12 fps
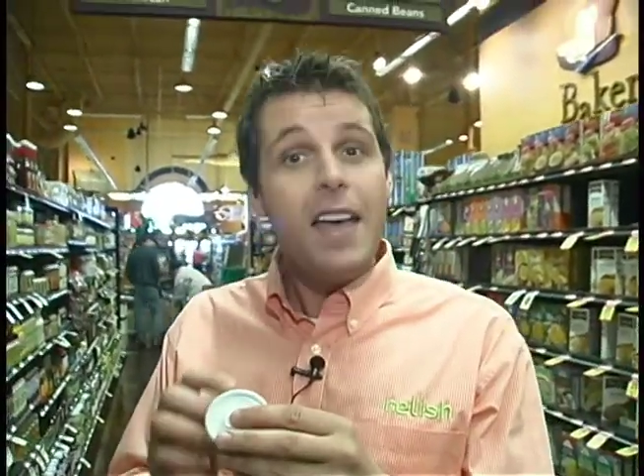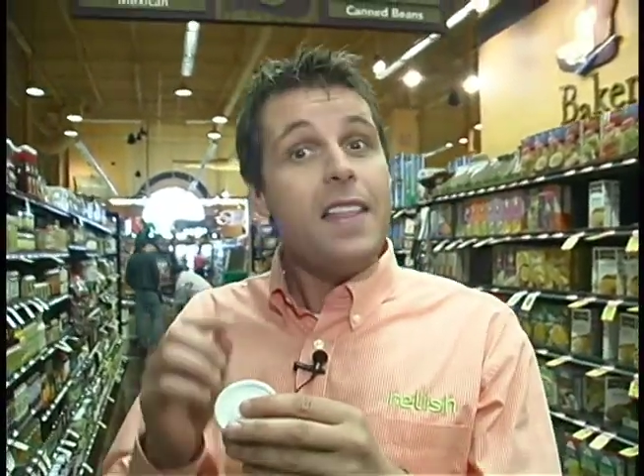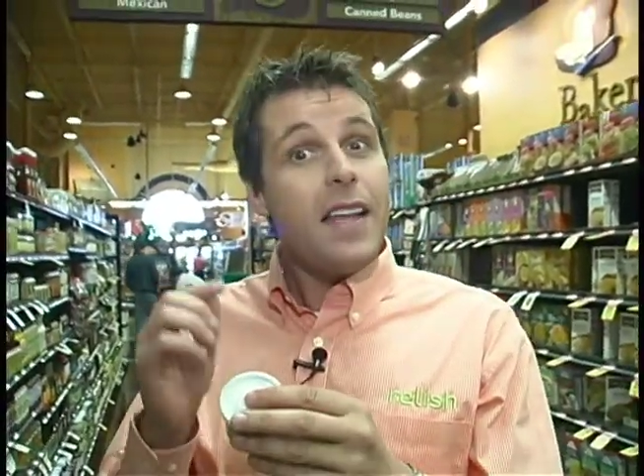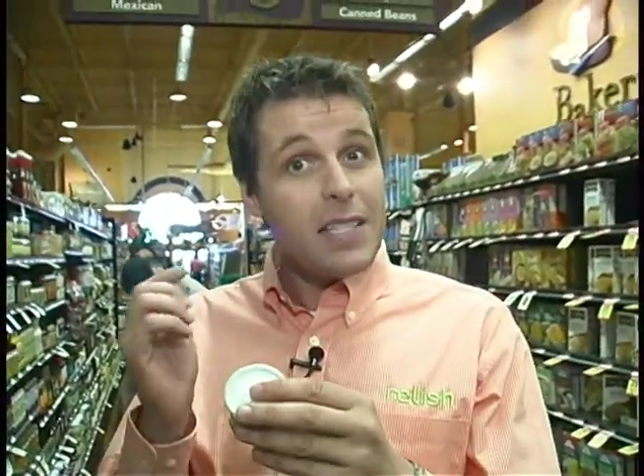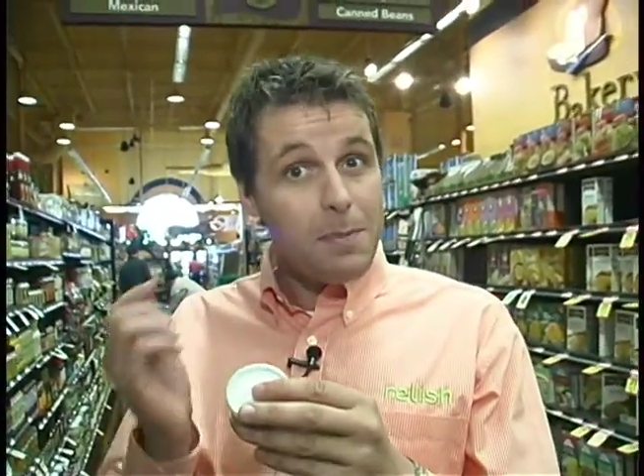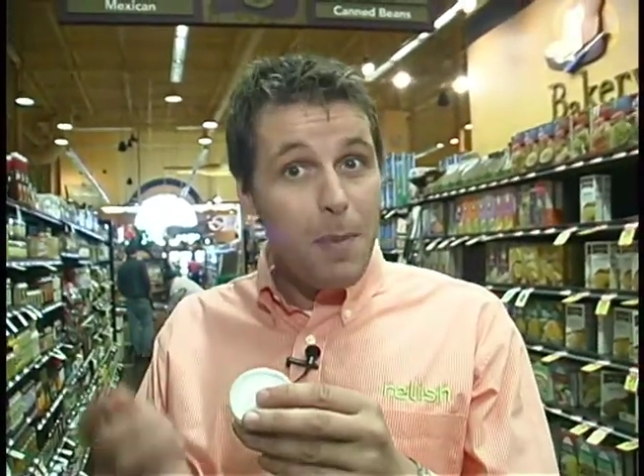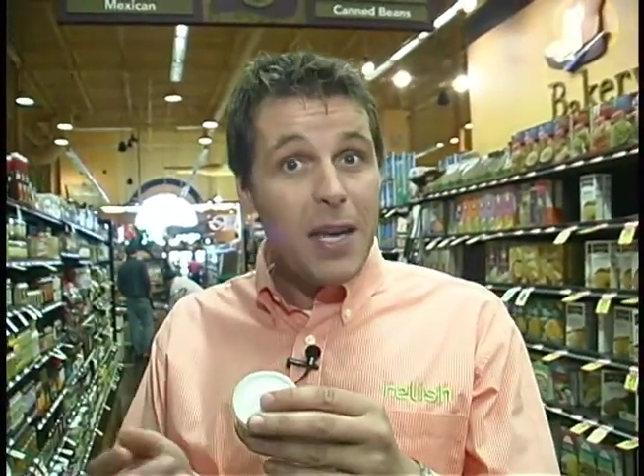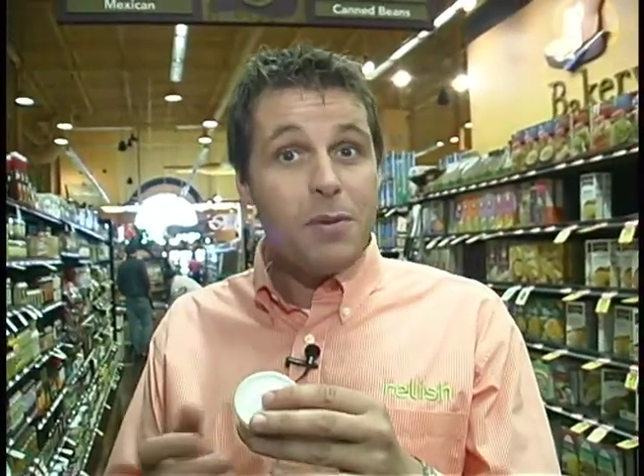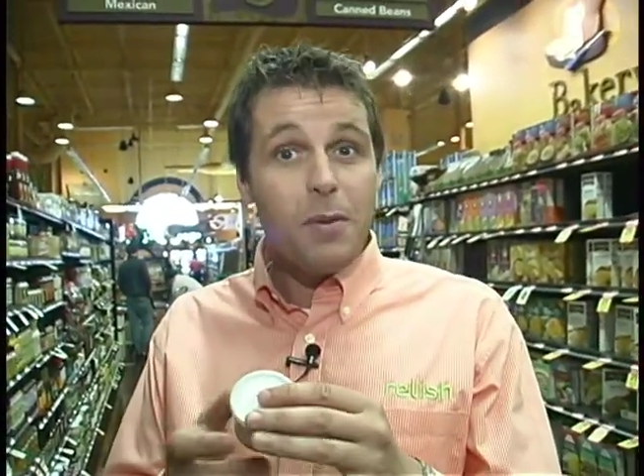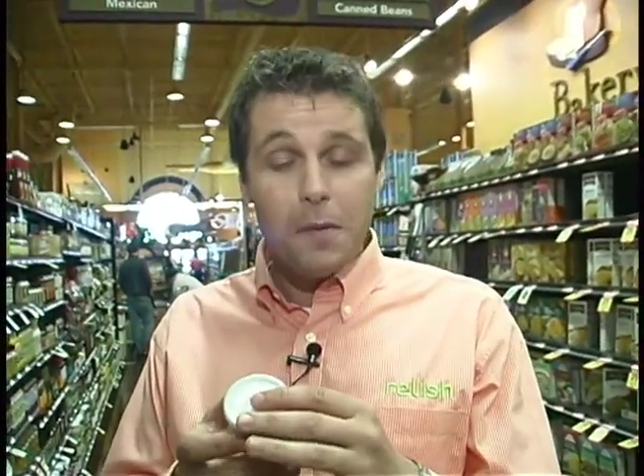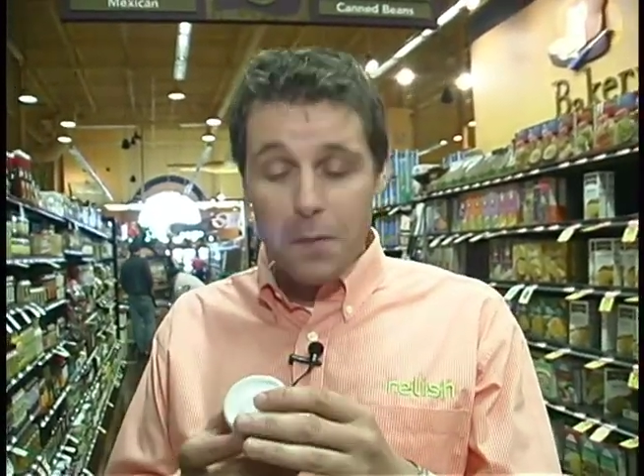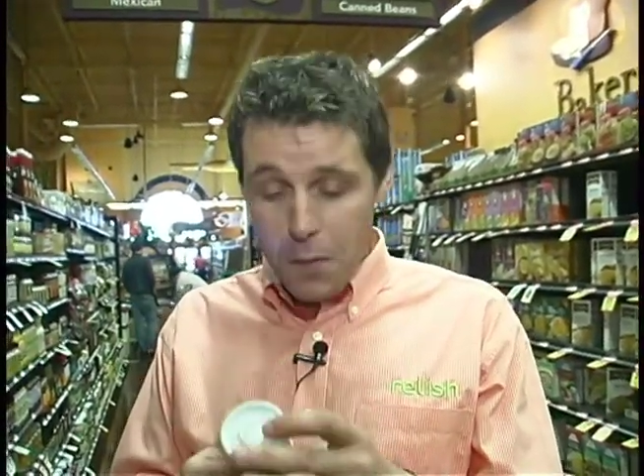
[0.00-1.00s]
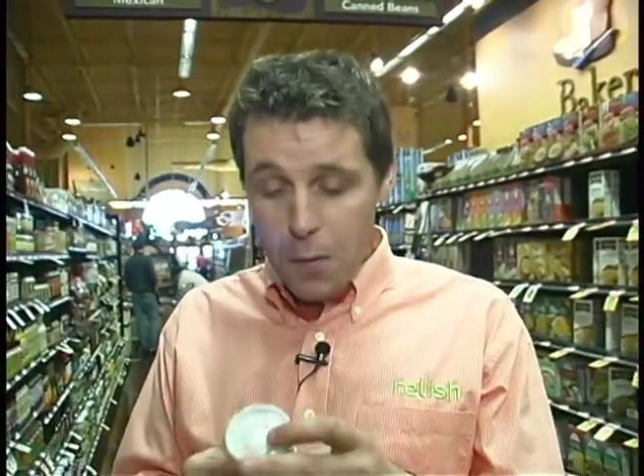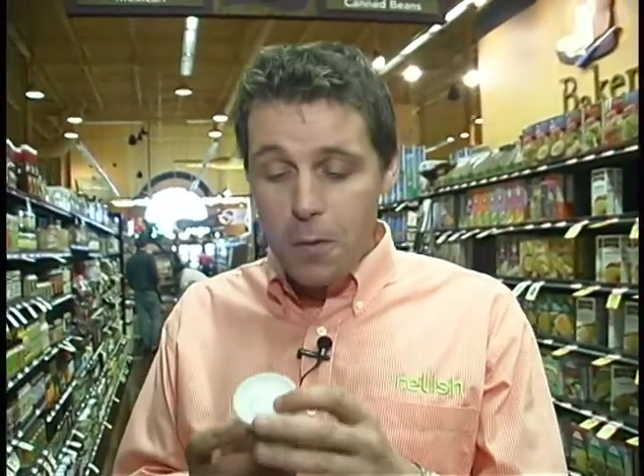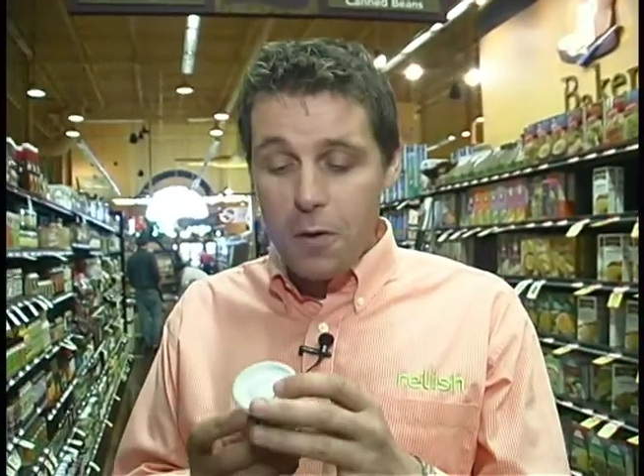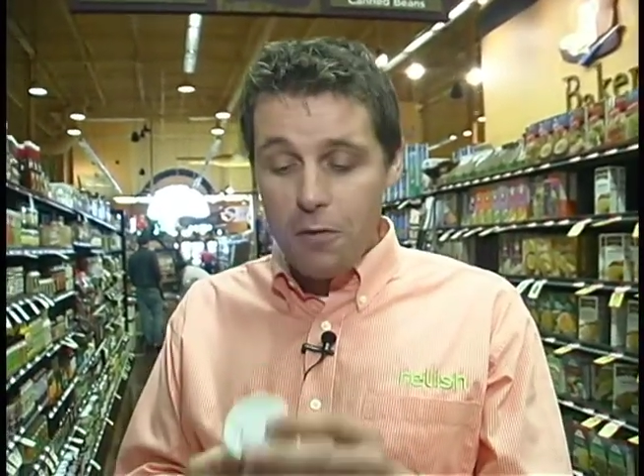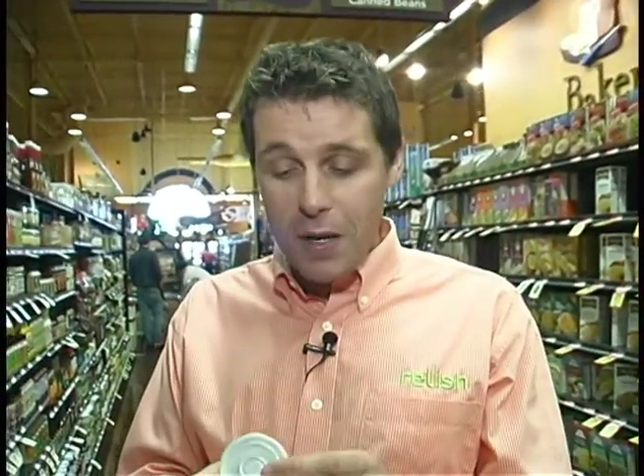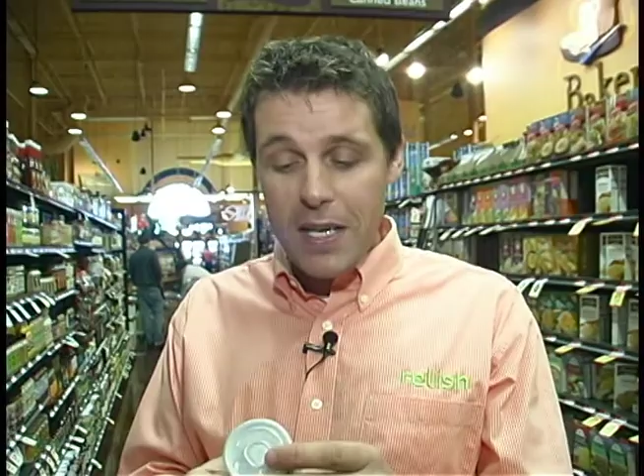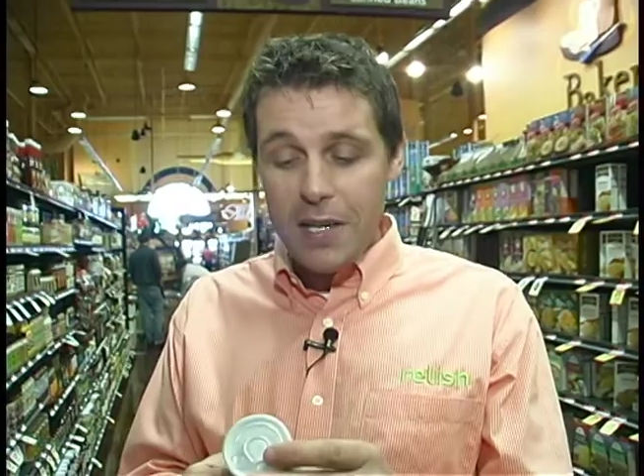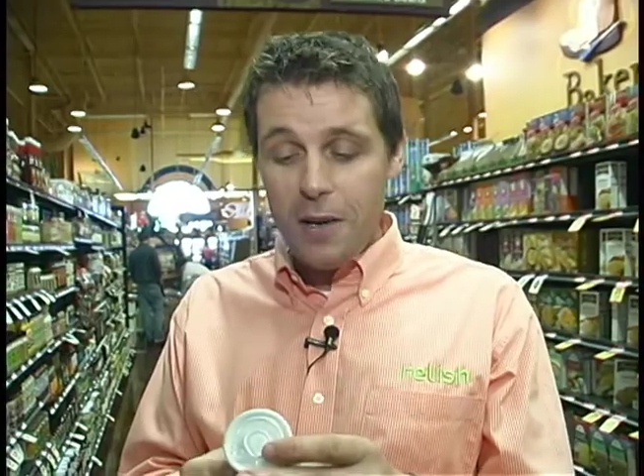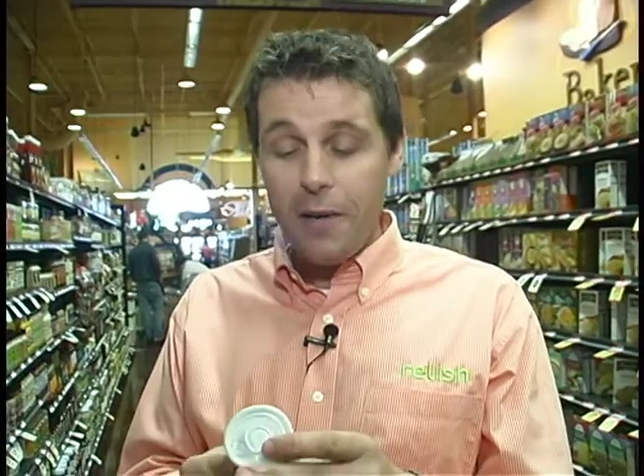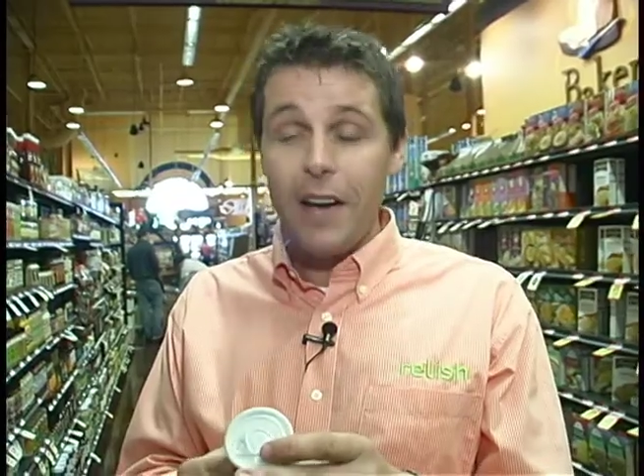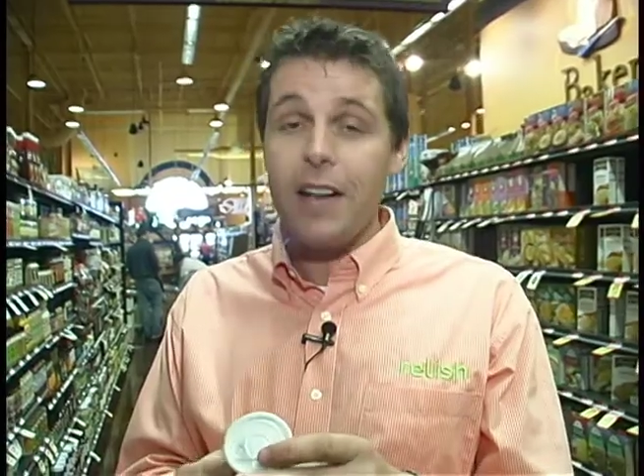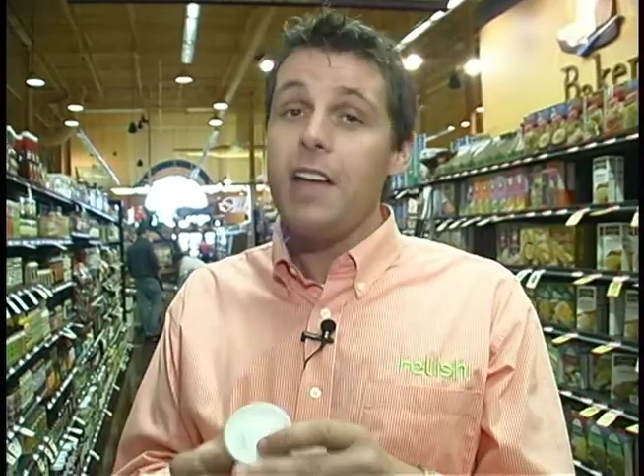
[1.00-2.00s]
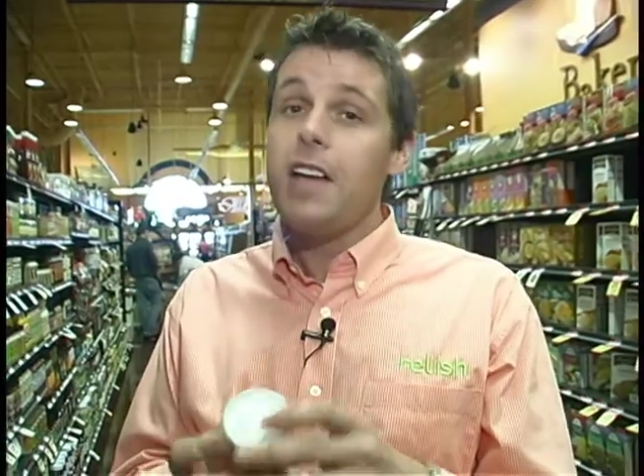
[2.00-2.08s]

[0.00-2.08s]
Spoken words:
that's mixed with food green colouring.